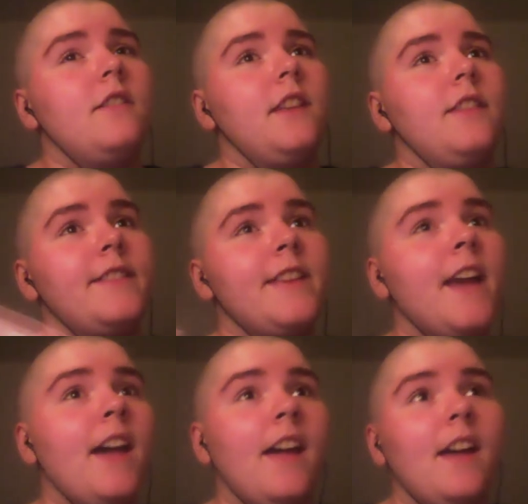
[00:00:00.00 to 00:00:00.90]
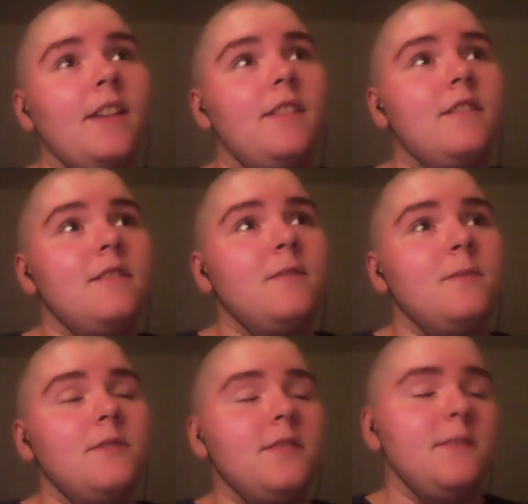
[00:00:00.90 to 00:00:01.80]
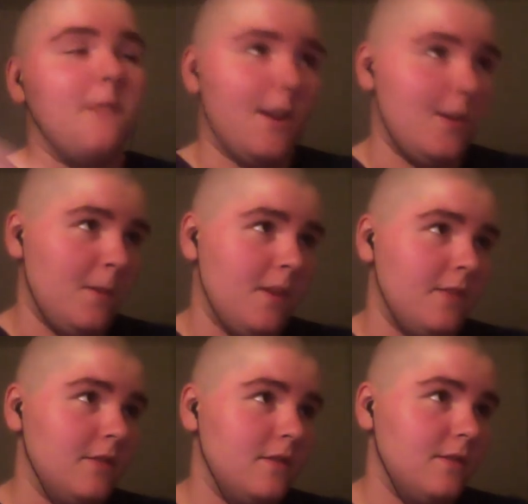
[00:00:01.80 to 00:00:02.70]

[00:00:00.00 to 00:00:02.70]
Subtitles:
that the dad was the firebender.